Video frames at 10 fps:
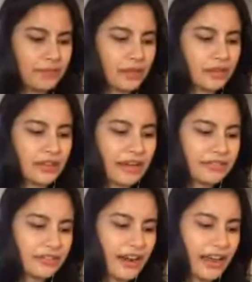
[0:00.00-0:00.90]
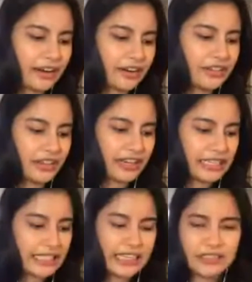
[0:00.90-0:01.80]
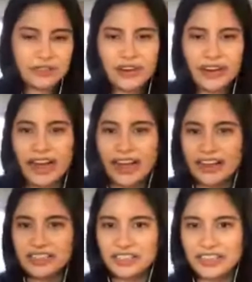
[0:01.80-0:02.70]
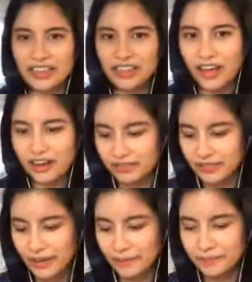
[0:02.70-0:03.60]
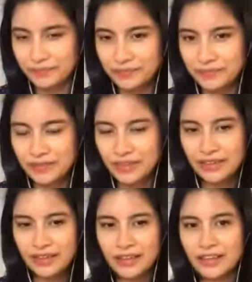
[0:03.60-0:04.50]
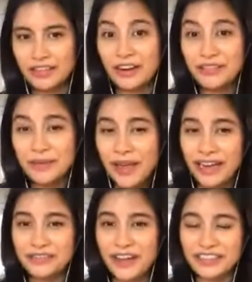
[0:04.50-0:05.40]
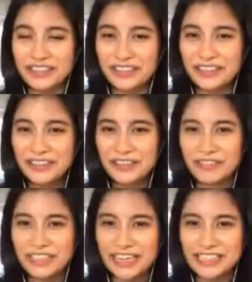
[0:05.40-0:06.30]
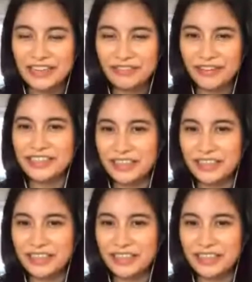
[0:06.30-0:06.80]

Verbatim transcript: So after I heard this story, I actually thought of um, thought of impact factor, which has affected